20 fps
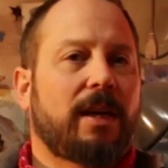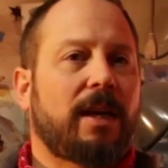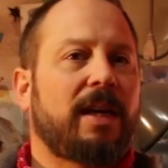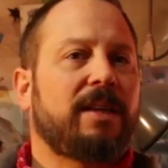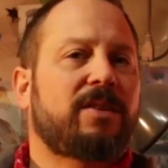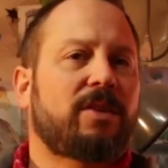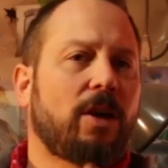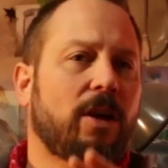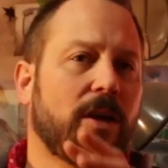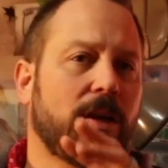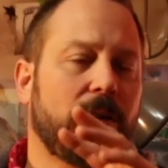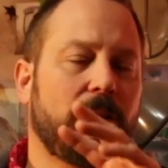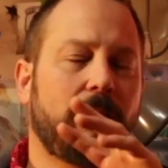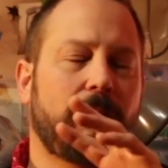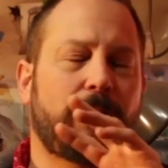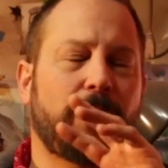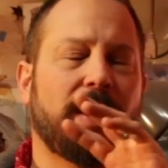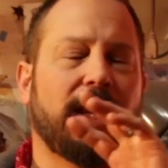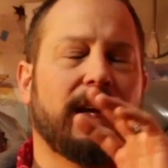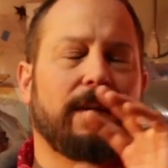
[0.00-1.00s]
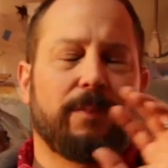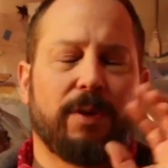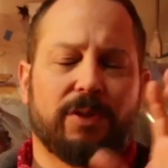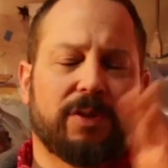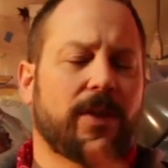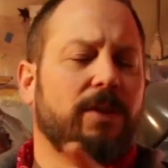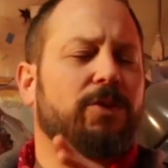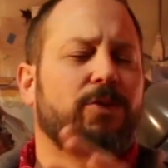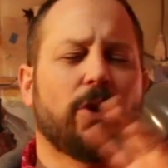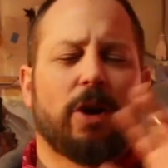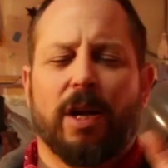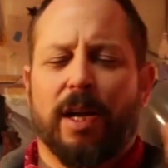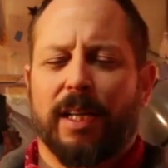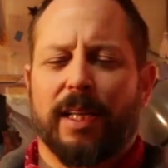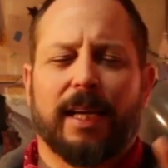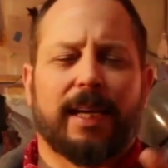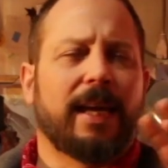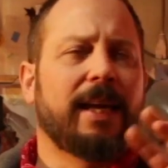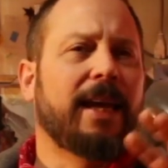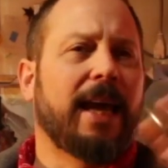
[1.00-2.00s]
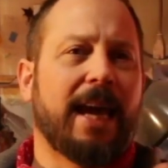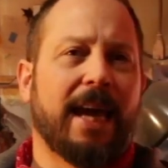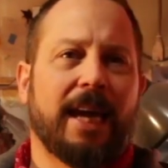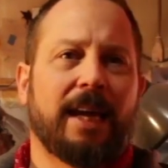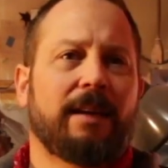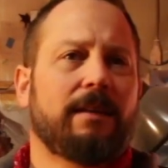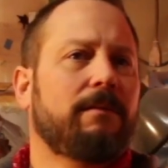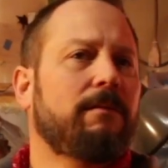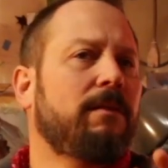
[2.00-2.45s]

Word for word: I started playing music and drawing like at 8